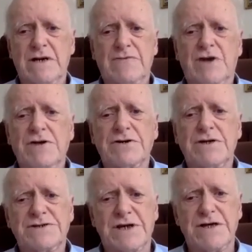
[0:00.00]
Not in
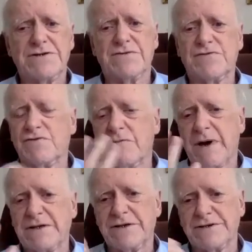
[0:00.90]
the sense of the
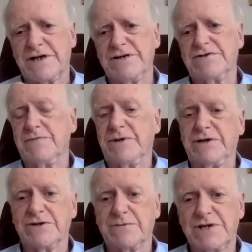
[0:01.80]
romantic sense of being
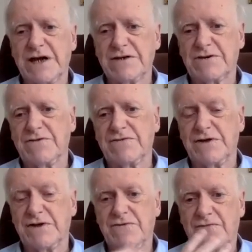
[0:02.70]
subjective and
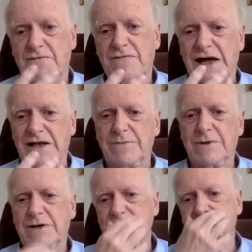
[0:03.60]
therefore valid
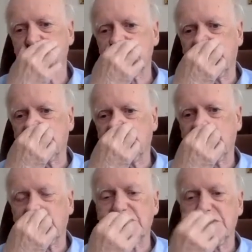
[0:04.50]
because
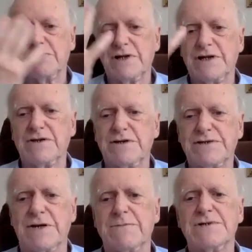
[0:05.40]
subjective, but simply in the
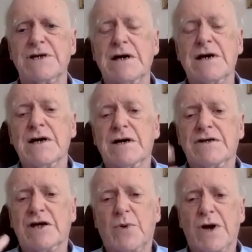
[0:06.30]
sense
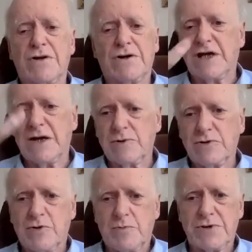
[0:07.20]
that we are not able
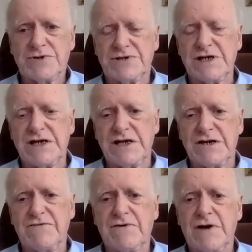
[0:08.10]
to perceive